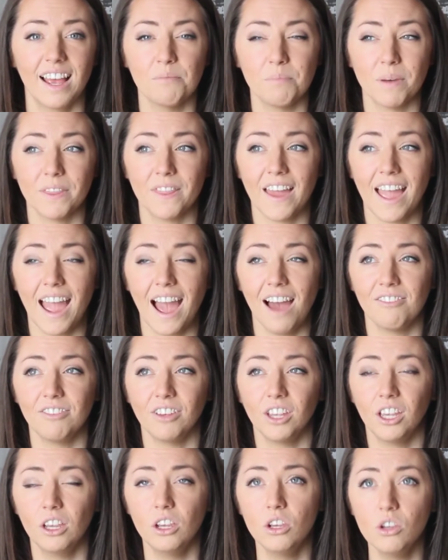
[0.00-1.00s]
But they have
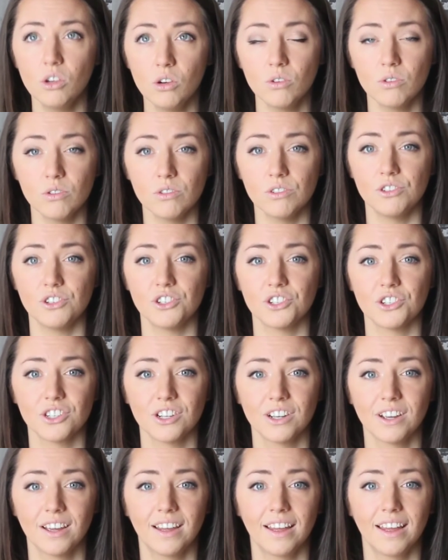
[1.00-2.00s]
huge
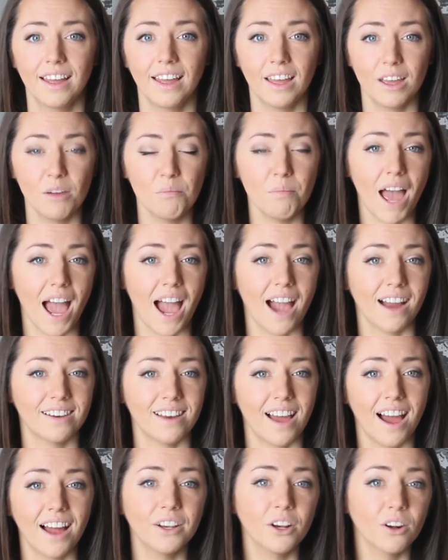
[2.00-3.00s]
impact
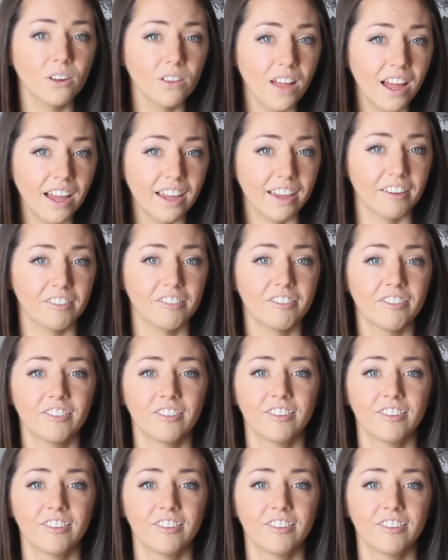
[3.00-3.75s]
on your life.